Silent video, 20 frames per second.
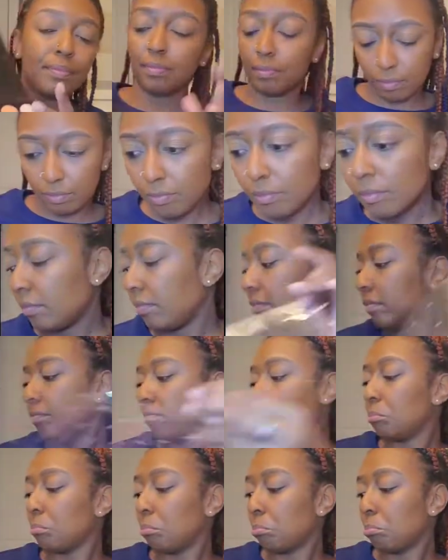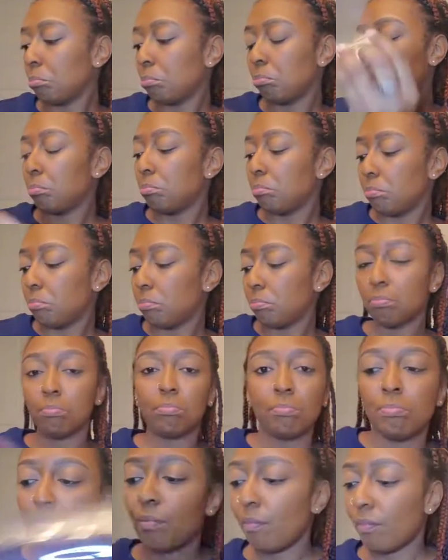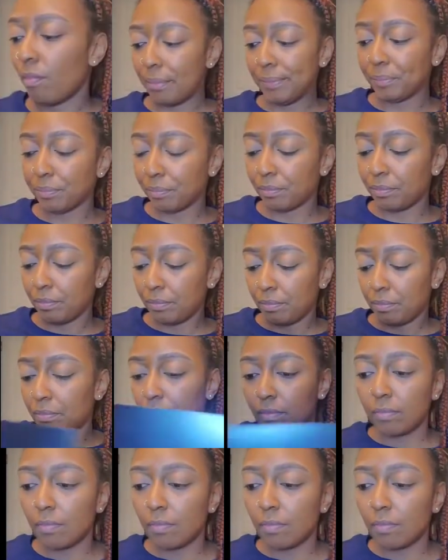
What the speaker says: my friend's like, no, we should just go,